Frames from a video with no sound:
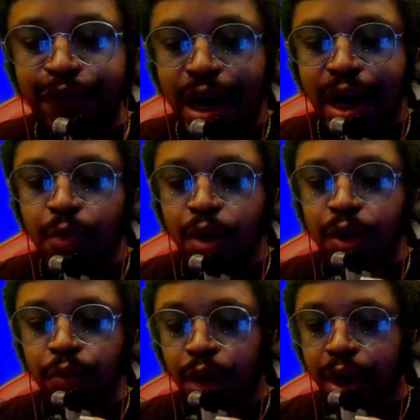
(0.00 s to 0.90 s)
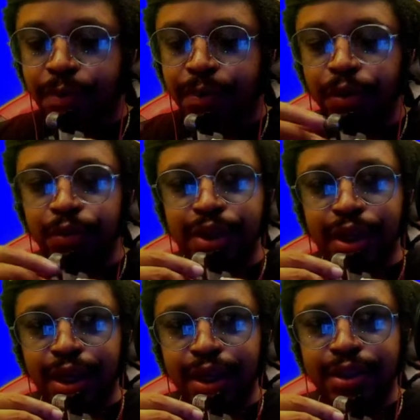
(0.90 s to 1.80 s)
I want to run music
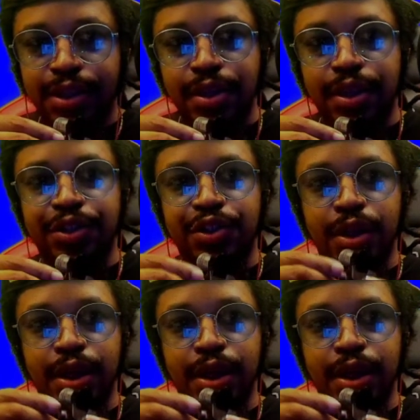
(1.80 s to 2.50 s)
into this,